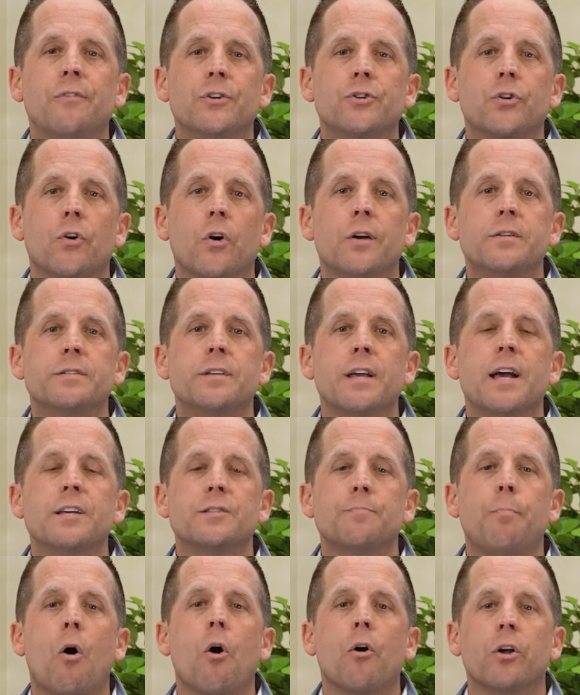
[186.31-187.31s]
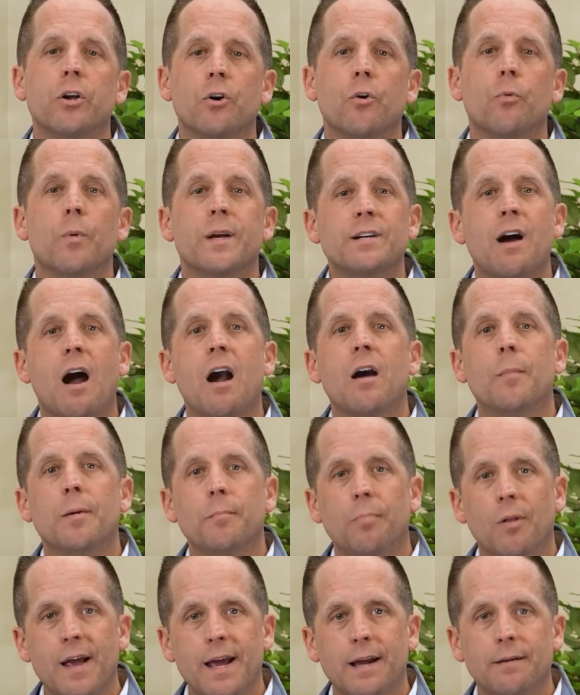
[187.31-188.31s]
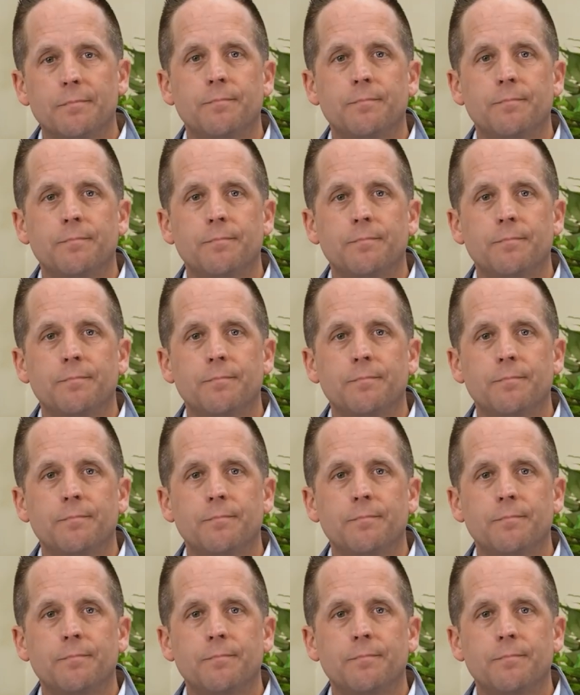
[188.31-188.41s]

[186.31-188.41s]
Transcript: insurance as part of your retirement plan.